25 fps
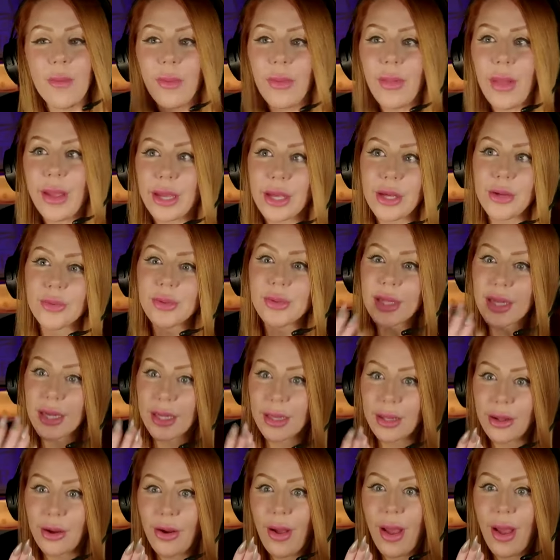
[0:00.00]
like you
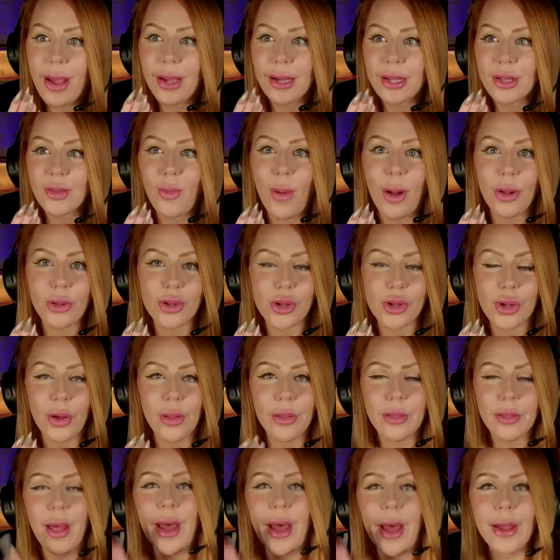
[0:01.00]
sitting there, I guess, watching
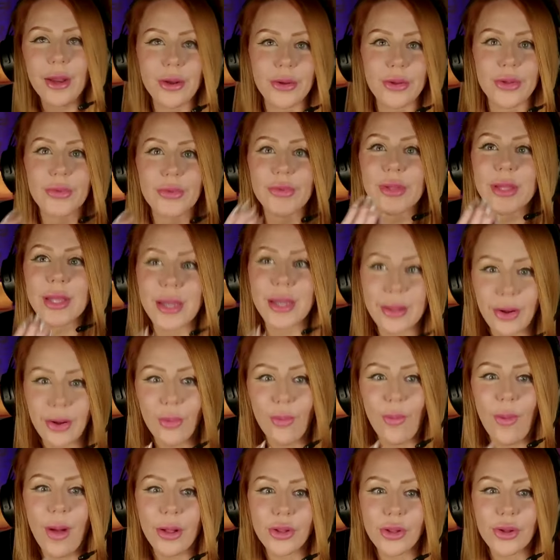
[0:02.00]
online or you sitting there
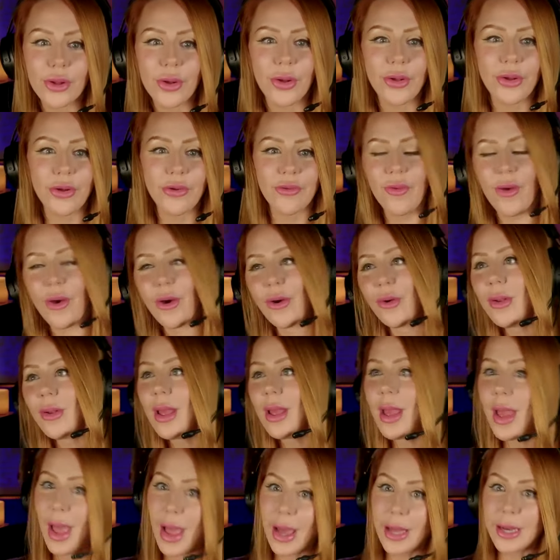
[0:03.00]
watching on your phone,
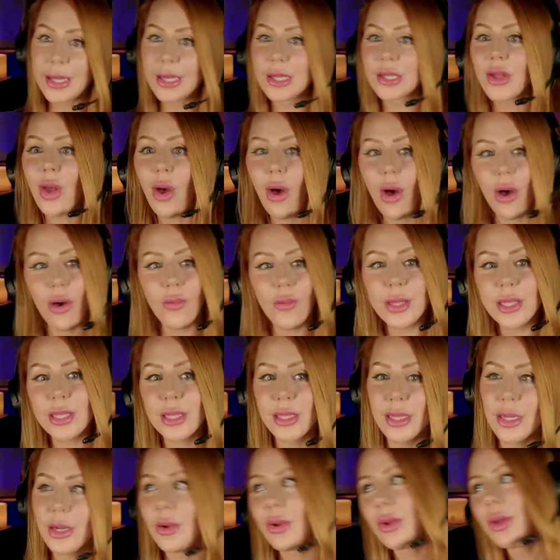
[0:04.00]
and he's
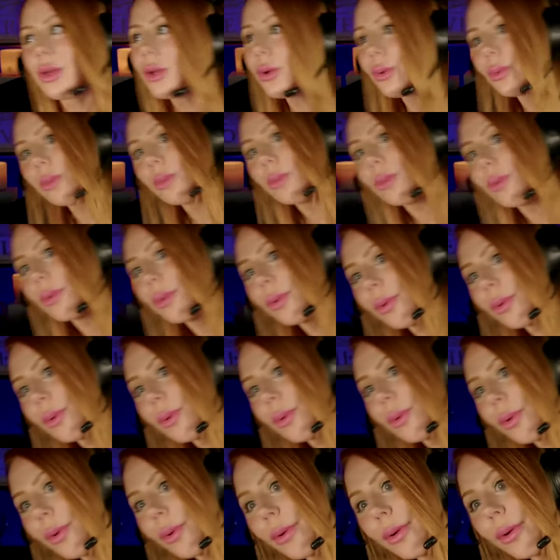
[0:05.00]
always near you.
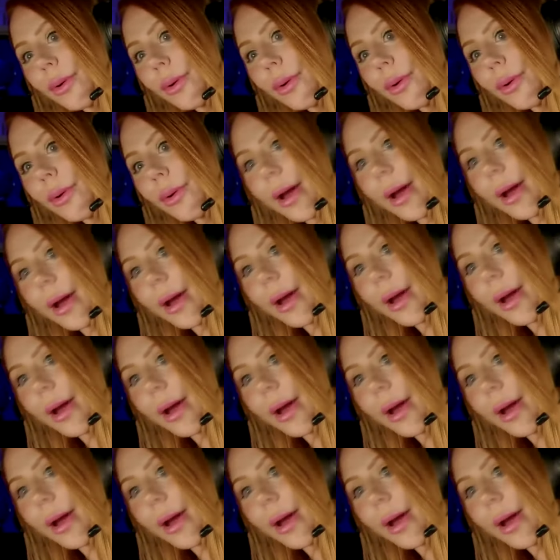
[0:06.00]
And trying